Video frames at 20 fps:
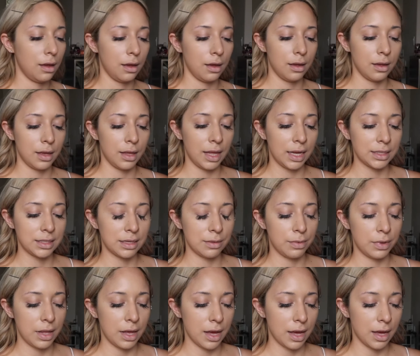And I like to
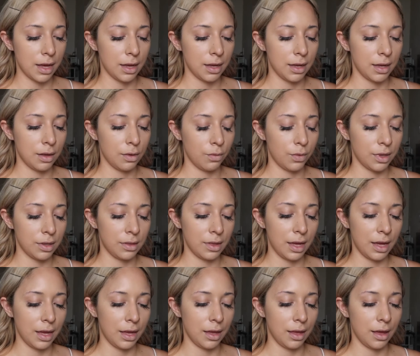apply it with
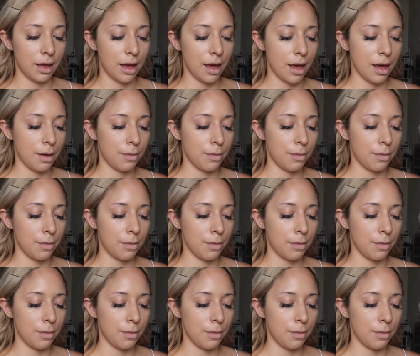a